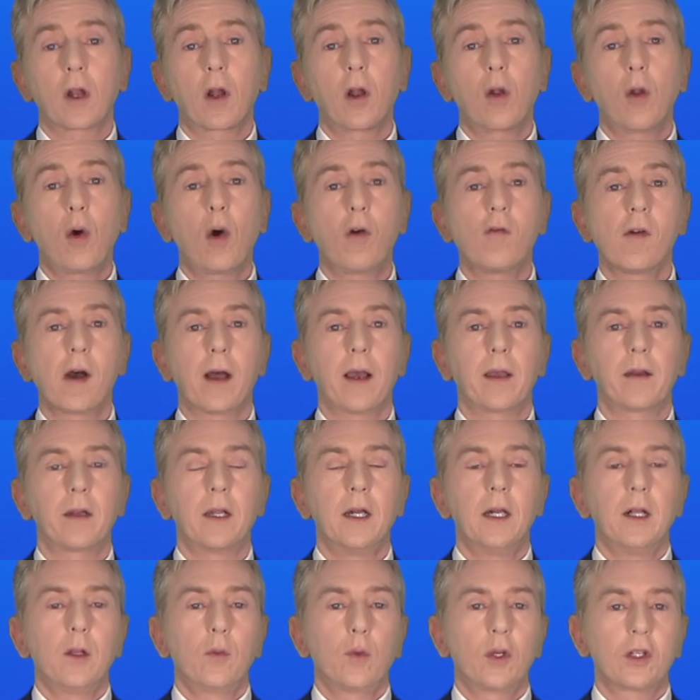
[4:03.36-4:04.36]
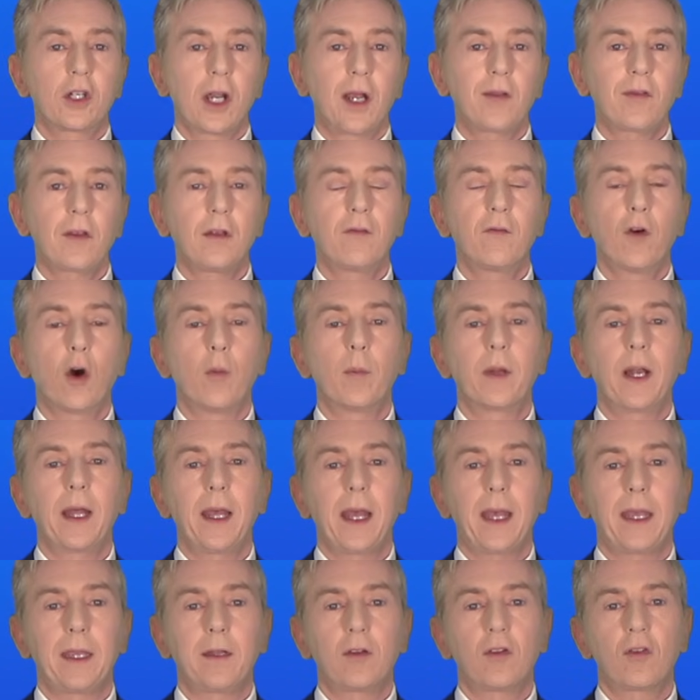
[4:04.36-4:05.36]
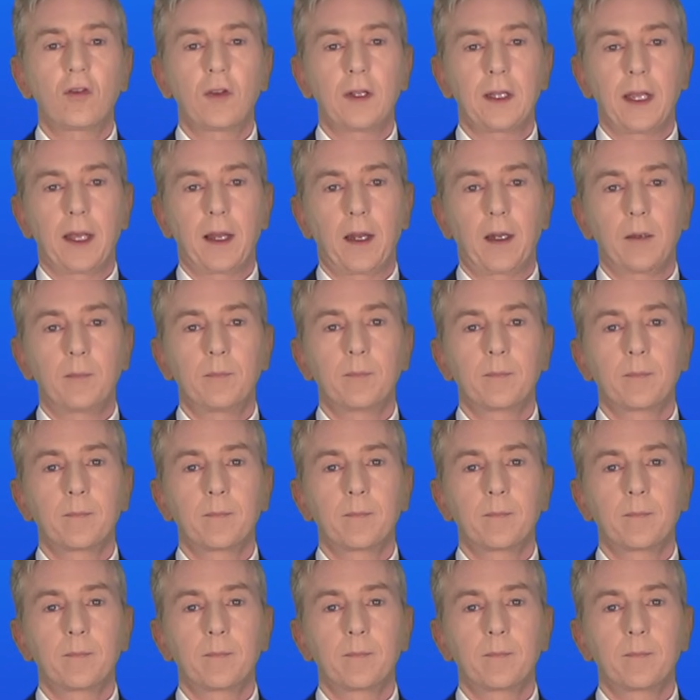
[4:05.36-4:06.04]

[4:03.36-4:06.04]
chloride, which has the formula HCl.